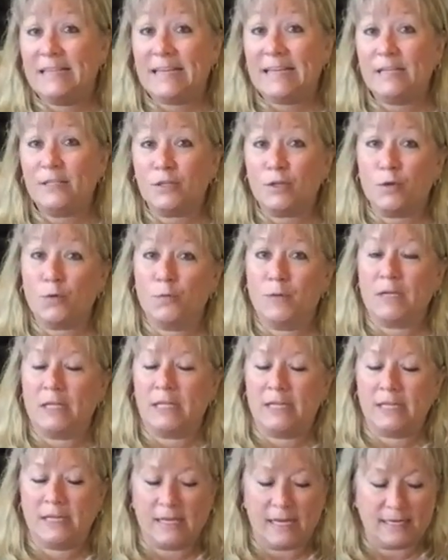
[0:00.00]
These are
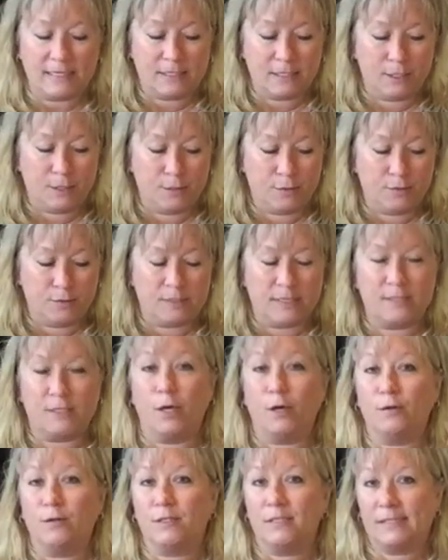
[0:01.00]
really nice to use as a
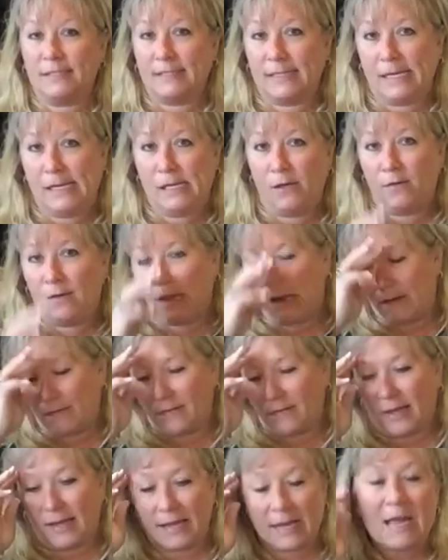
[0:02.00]
hostess thank you
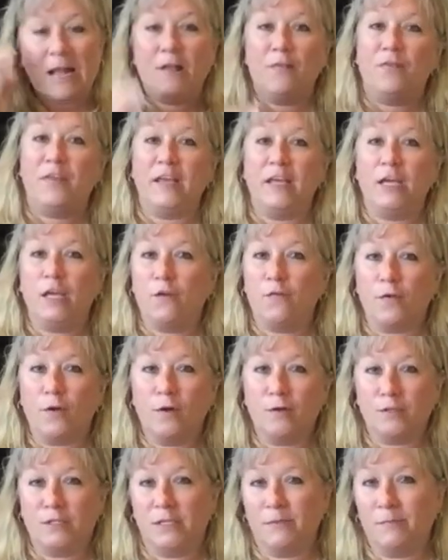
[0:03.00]
gift. Like, thank you for
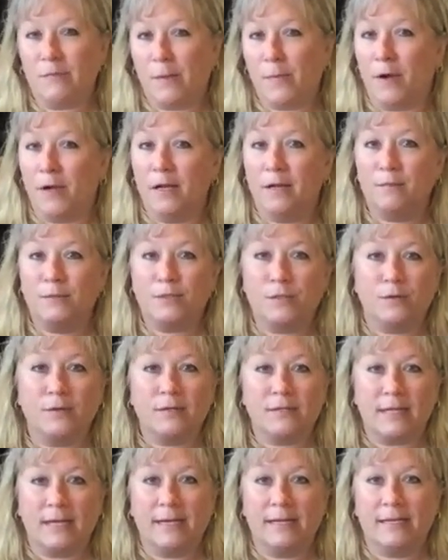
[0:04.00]
hosting my party. I'm so
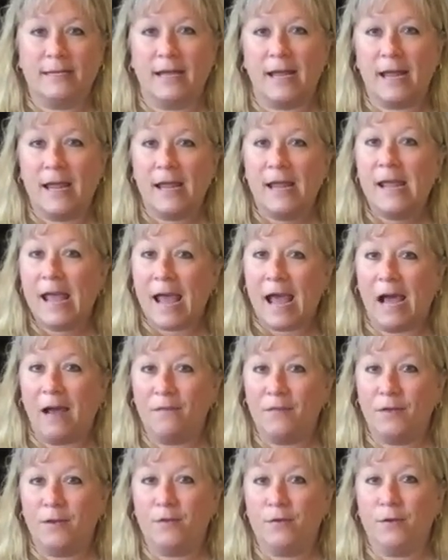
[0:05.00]
excited to
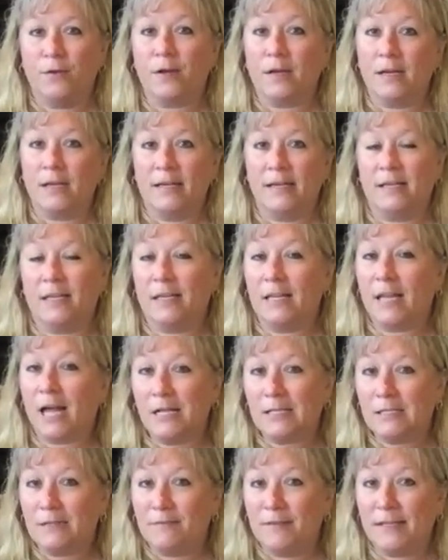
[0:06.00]
have you. You're gonna need
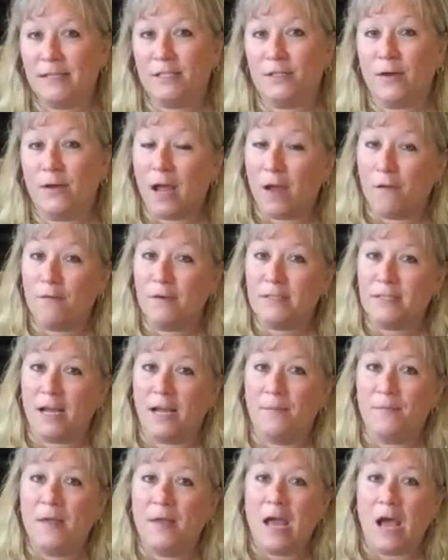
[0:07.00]
lots of these. So every
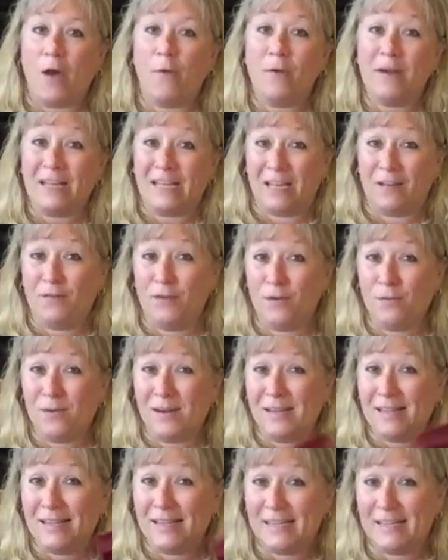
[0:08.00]
time I wanna give you
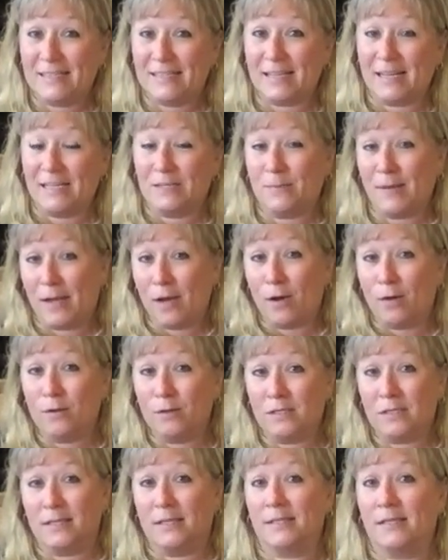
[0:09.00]
one of these as my
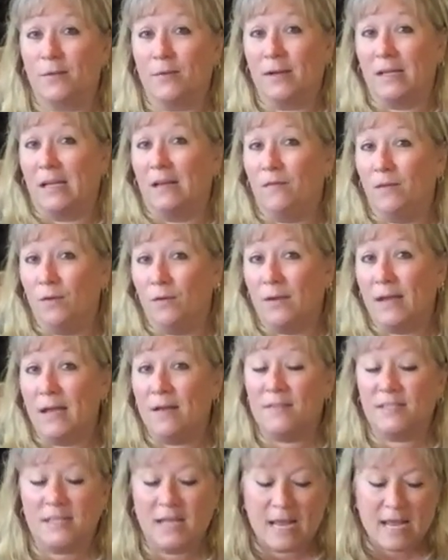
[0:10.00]
host because I wanna give you
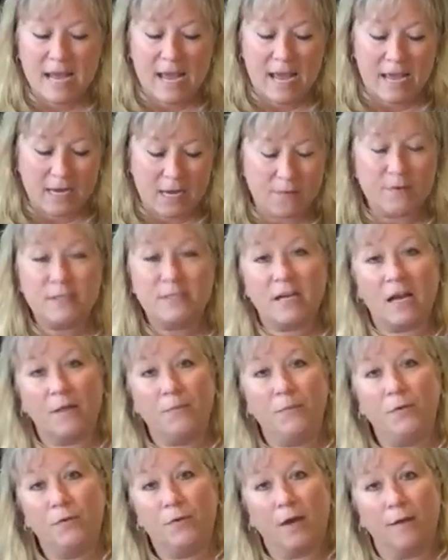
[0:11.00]
gifts. And every
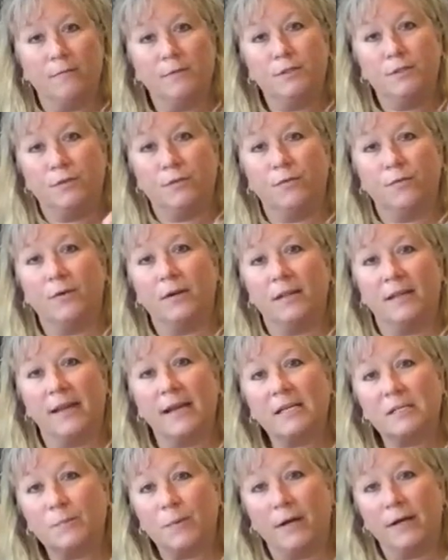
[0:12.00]
time you come to one of the
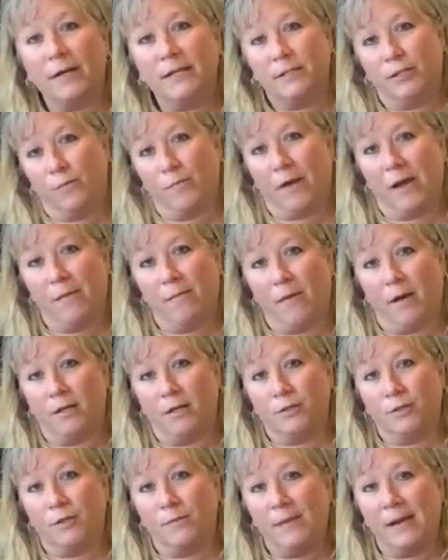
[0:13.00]
next parties and you buy a
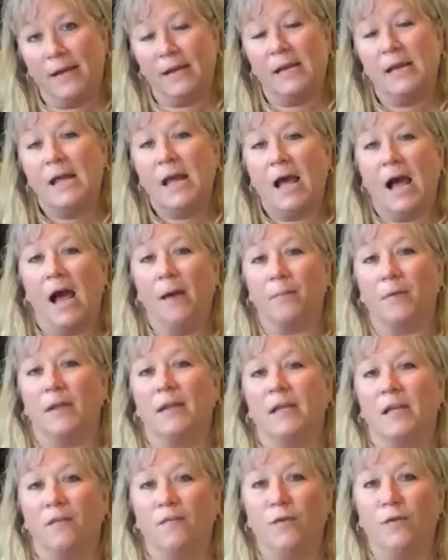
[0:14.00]
modular mate, I'm
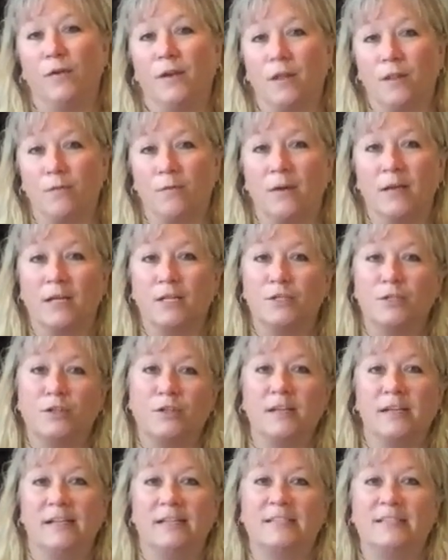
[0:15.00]
gonna give you another one because you're
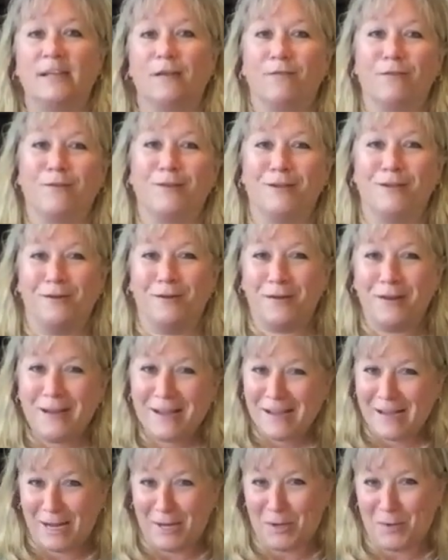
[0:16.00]
gonna need several in your,
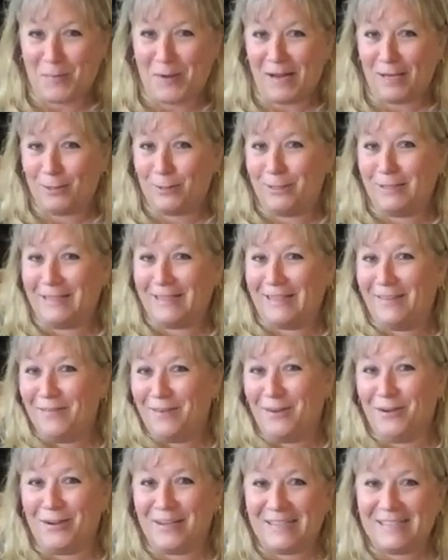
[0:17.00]
in your pantry to leave
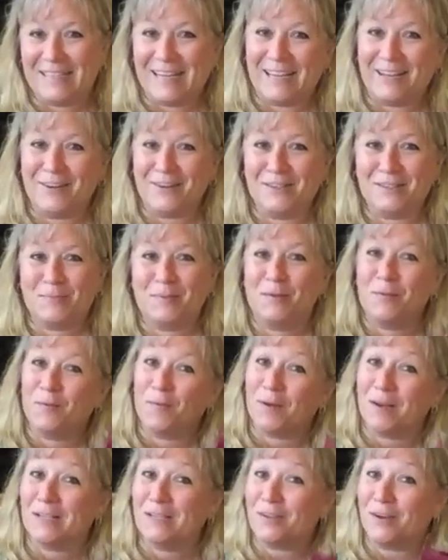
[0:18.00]
in your containers. But
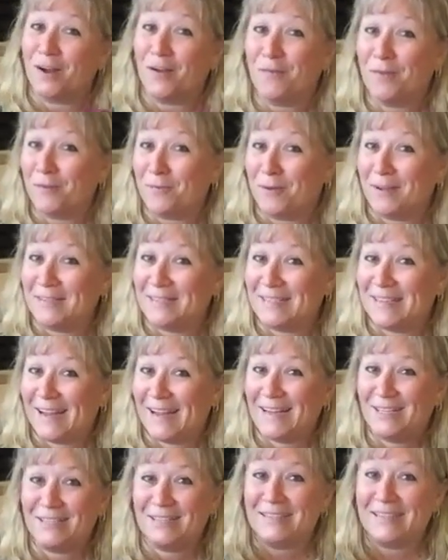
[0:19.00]
we're gonna start off with one
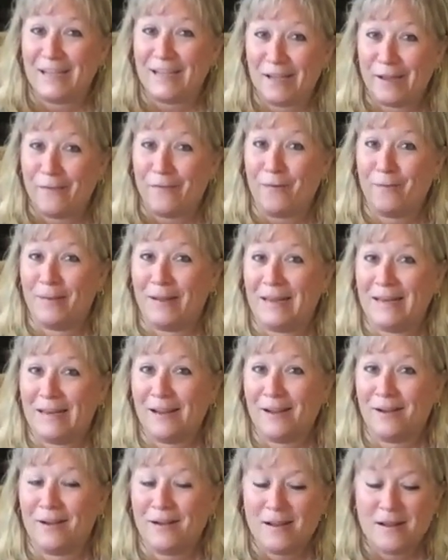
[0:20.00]
today. Just thank you for being
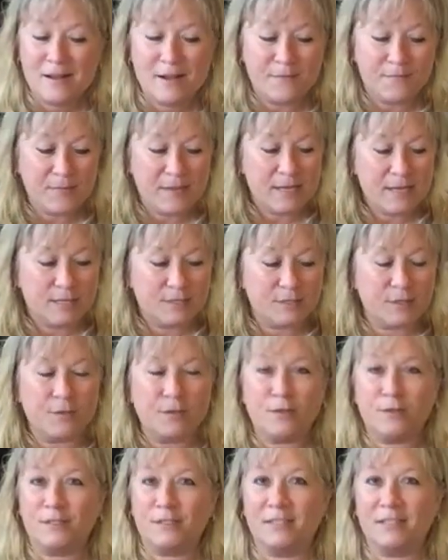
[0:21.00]
here. So
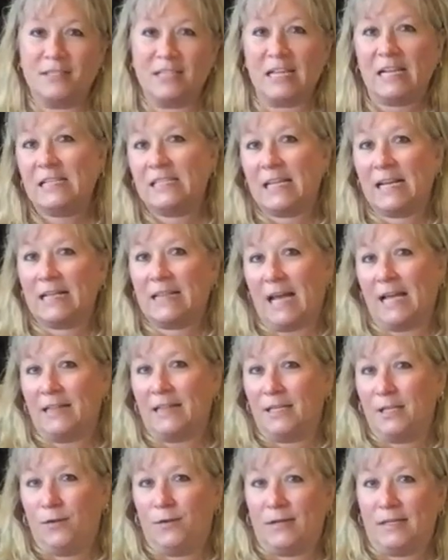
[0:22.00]
there's things like that
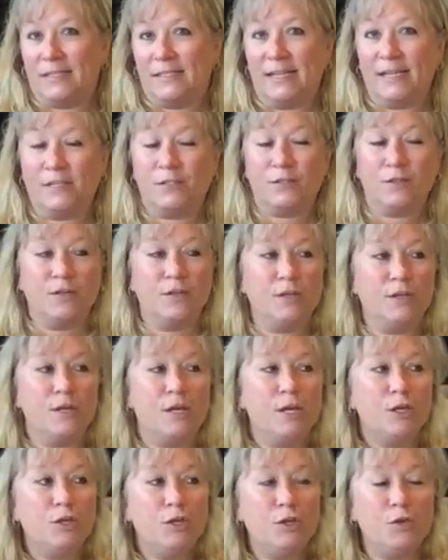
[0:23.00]
that you can say. So then
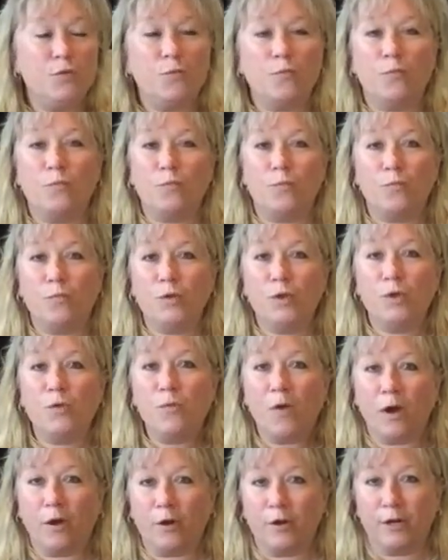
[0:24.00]
you you
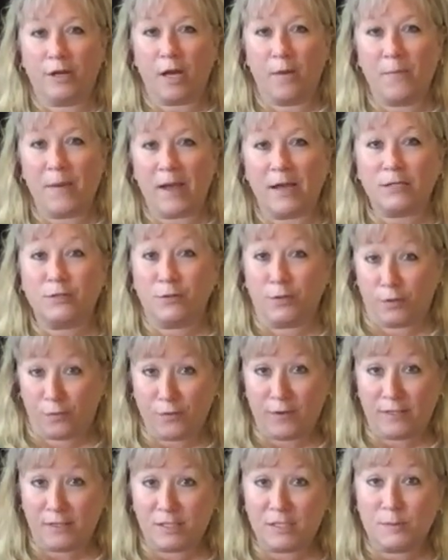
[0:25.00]
want her to come back to her
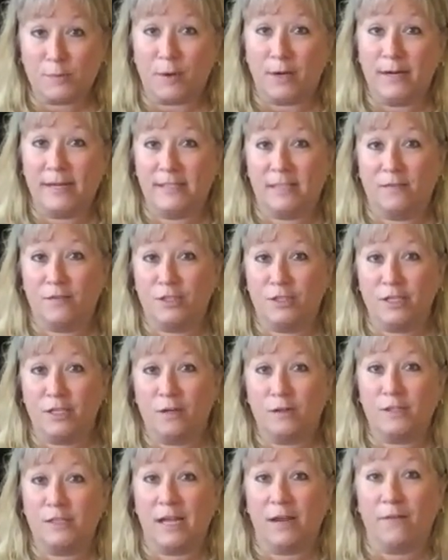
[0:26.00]
friends' parties, and if she
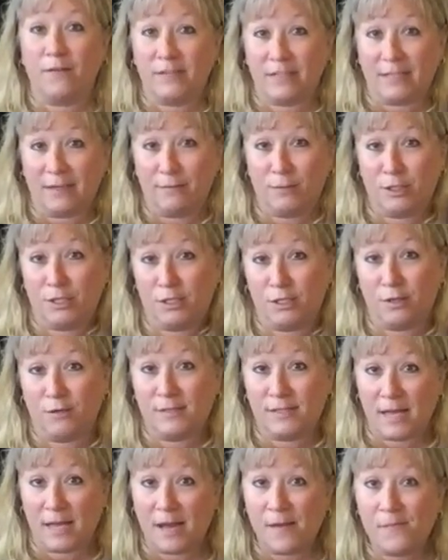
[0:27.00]
knows that every time she
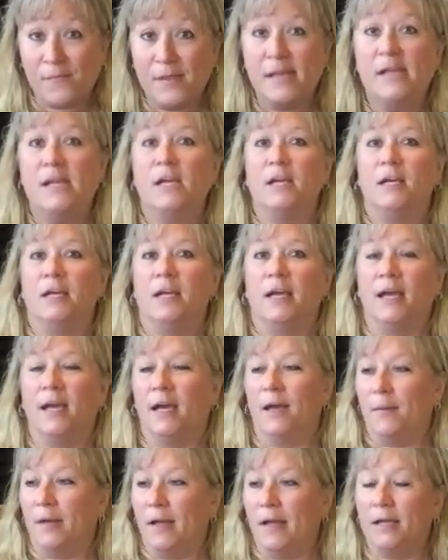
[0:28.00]
shows up, and
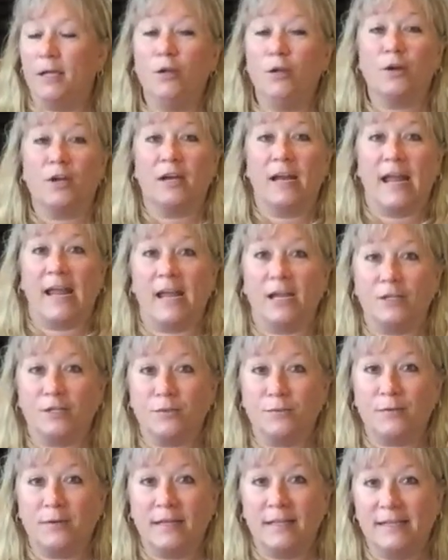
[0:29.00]
you're going to hand
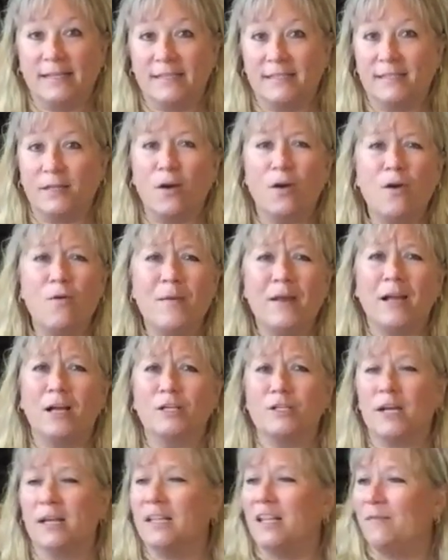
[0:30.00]
her one of these. Is, oh my
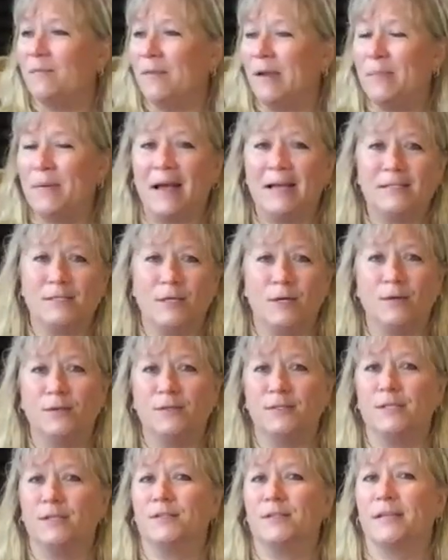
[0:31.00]
gosh, I love my past
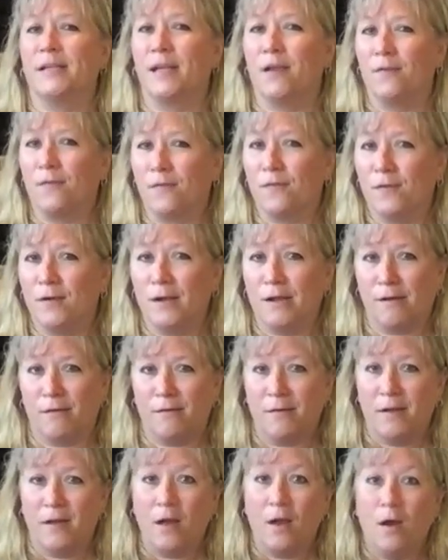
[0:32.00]
host. Here's a gift for you.
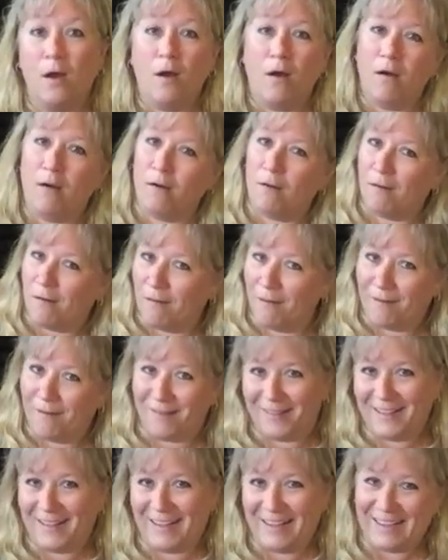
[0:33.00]
Oh,
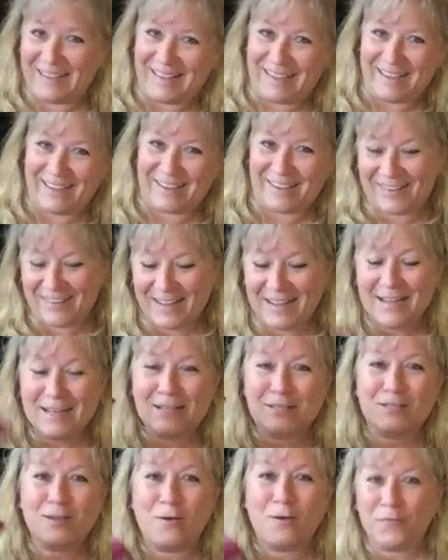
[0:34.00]
thank you.
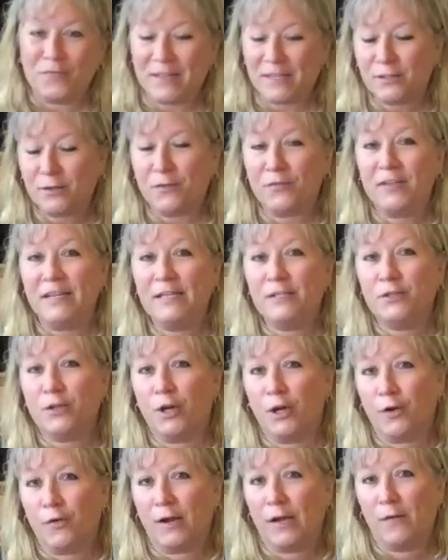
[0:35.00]
So these are these
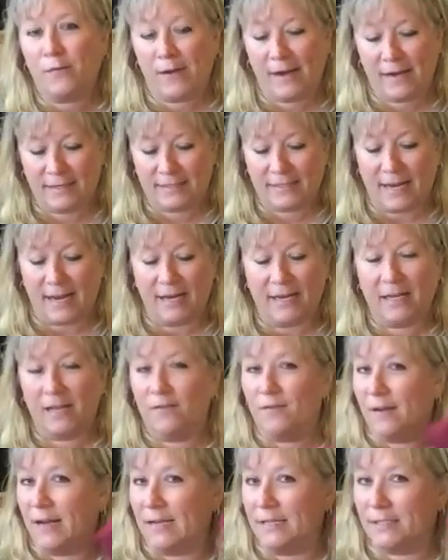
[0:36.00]
are a great way to kind of
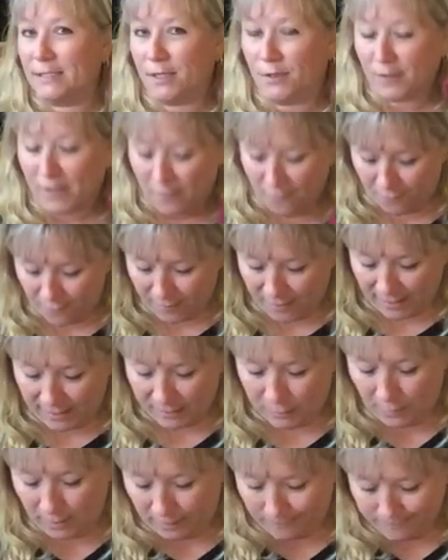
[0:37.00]
give a nice little gift for that
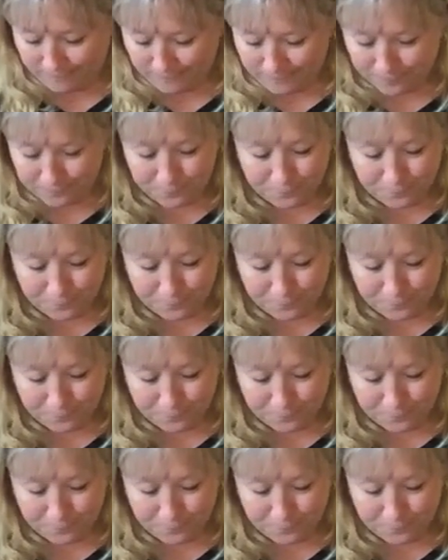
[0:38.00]
as well.